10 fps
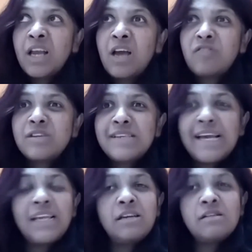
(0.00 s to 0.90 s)
And after
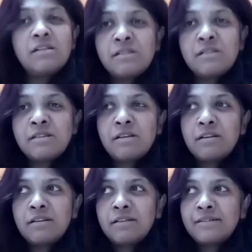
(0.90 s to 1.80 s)
10 years,
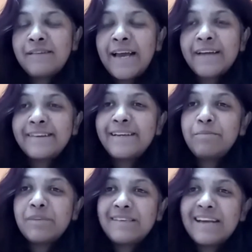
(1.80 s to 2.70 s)
actually
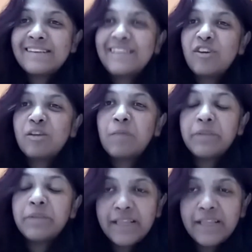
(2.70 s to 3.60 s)
precisely on my
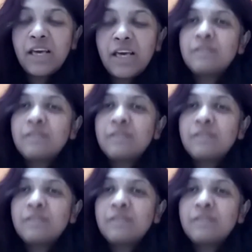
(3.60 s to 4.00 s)
birthday,